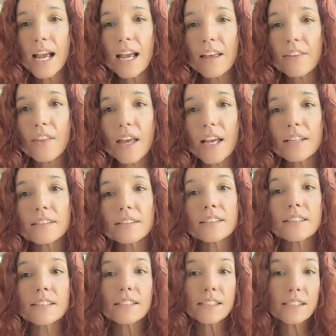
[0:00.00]
And then
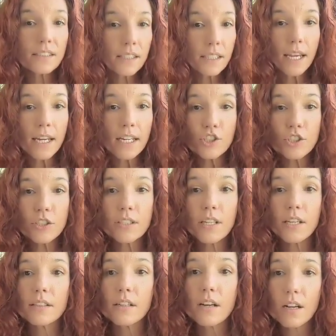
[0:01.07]
stealing agents
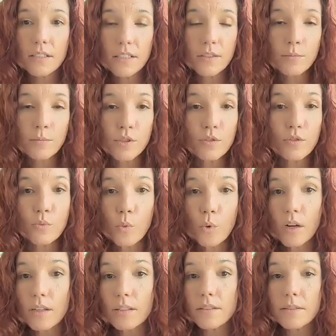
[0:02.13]
and customers
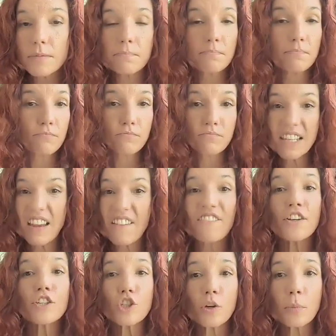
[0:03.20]
was the
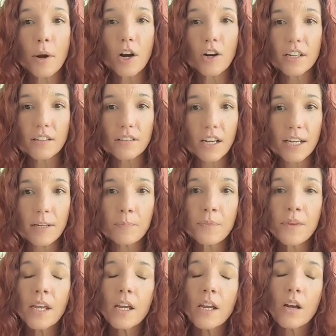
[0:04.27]
official party line.
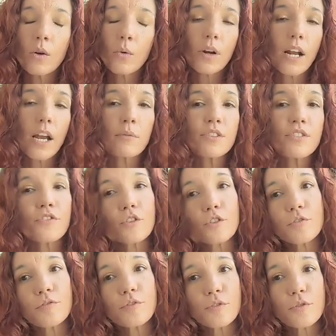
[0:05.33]
When I was
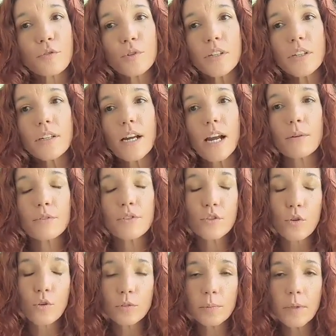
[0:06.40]
first recruited, I was
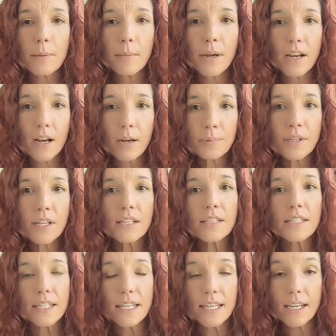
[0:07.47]
told by my
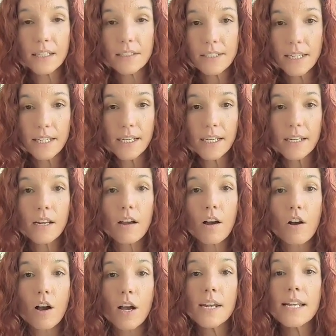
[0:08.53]
upline that he had taken
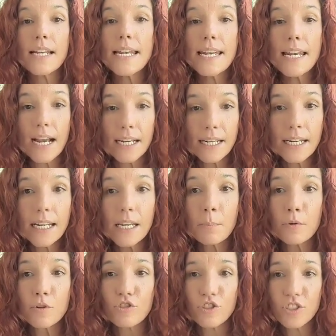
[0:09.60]
on
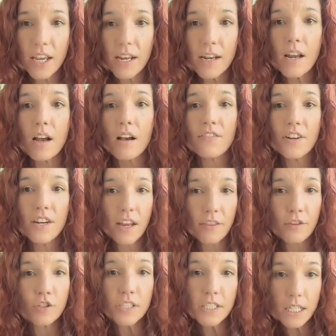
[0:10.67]
90% of
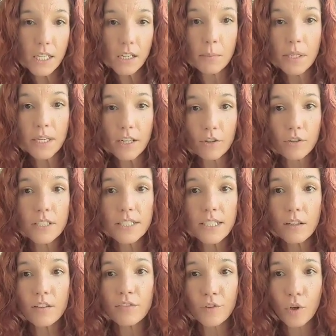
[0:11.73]
another team here in
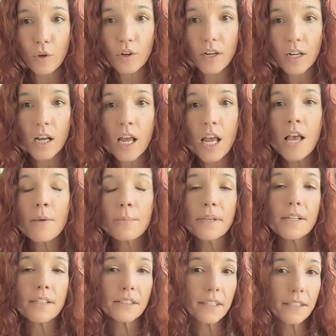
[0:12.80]
South Florida
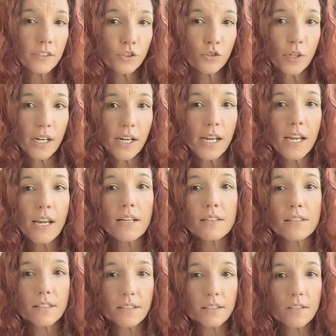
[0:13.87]
because his training
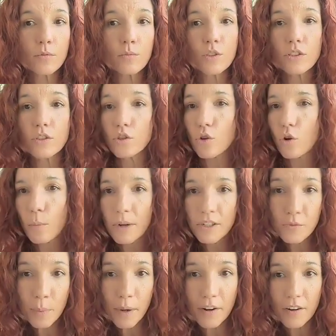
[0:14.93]
and system was so
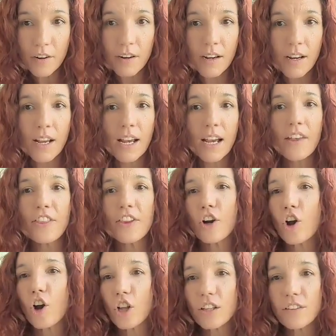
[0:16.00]
much better, and
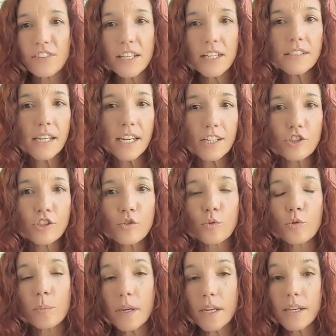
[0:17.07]
that all of these agents
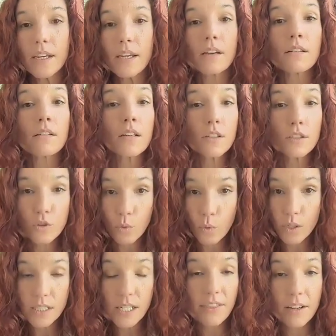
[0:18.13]
were making
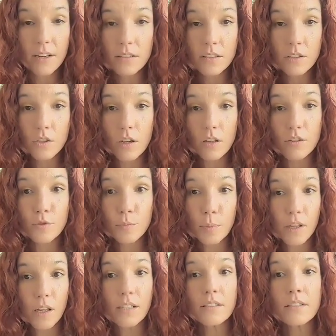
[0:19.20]
$20,000
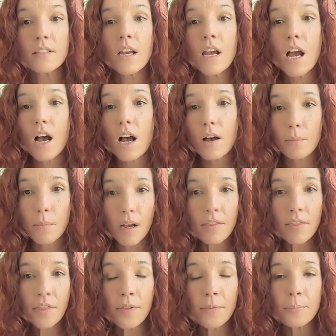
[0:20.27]
plus a
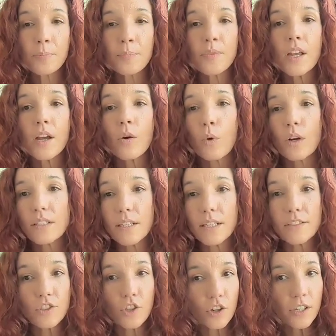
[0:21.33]
month. Once
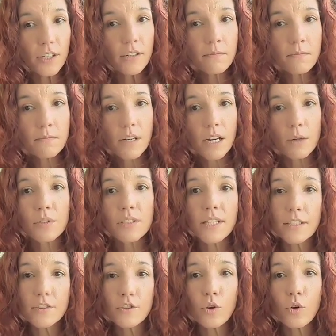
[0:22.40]
I started, I was
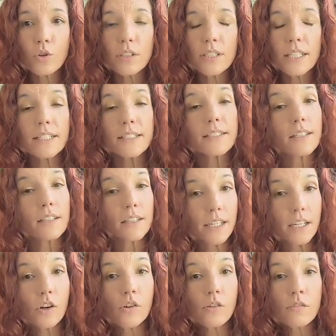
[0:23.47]
then told that it's
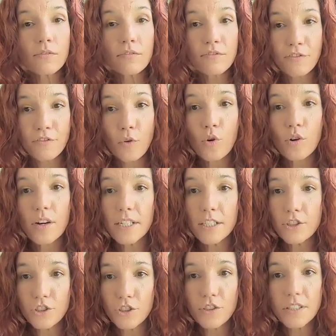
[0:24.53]
illegal for an
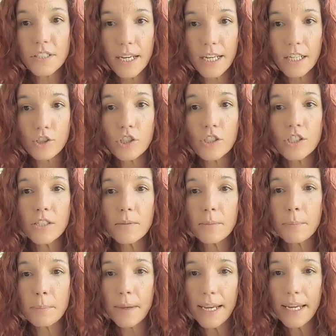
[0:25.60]
insurance agent to
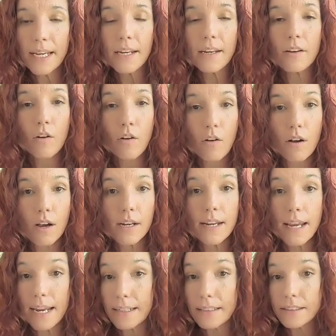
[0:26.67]
be paid on
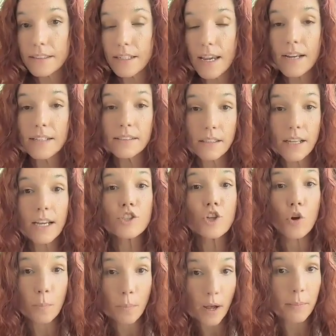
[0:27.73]

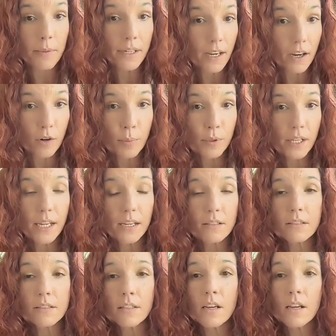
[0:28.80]
ACA/Obamacare
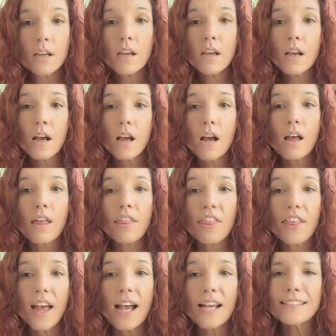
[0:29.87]
plans.
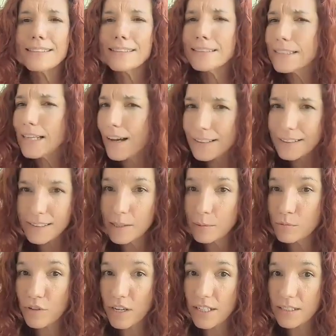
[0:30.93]
That did not
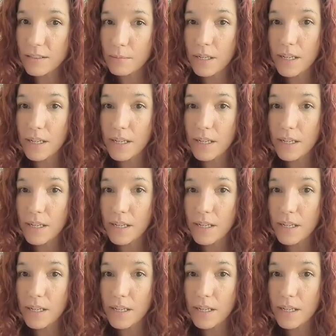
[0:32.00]
seem right to